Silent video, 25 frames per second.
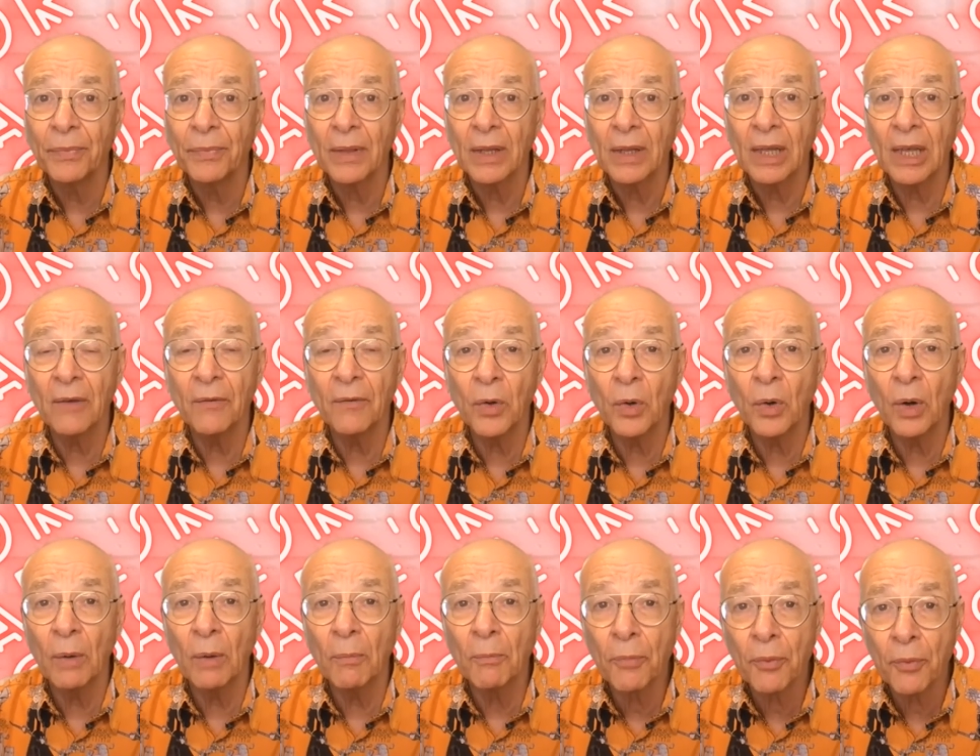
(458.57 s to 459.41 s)
give you a
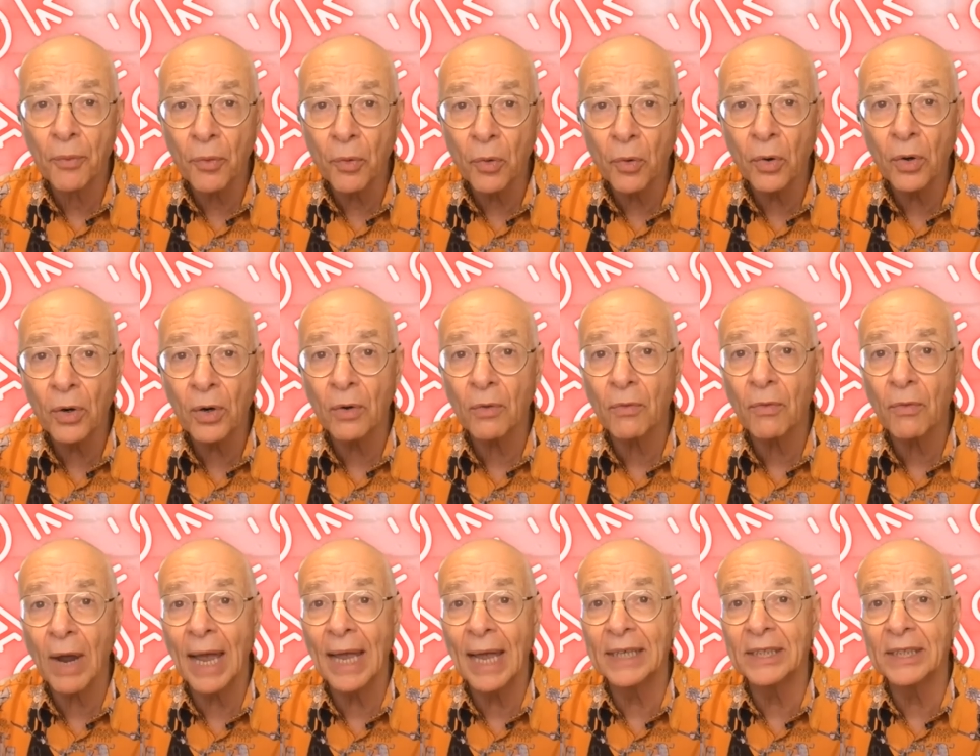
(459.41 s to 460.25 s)
broader
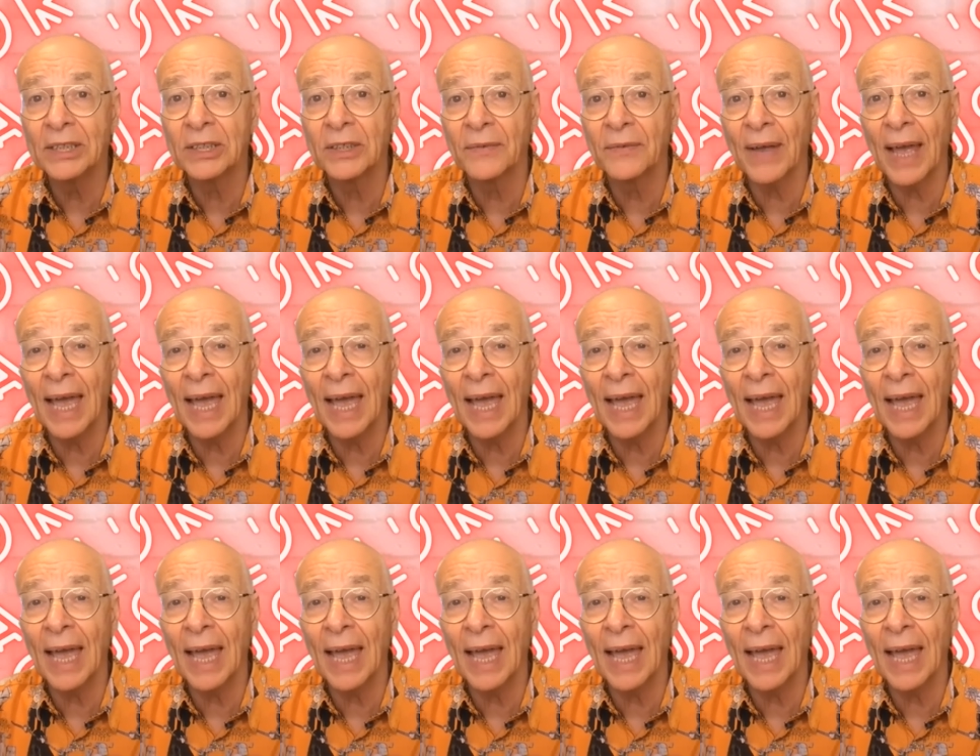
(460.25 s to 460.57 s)
range of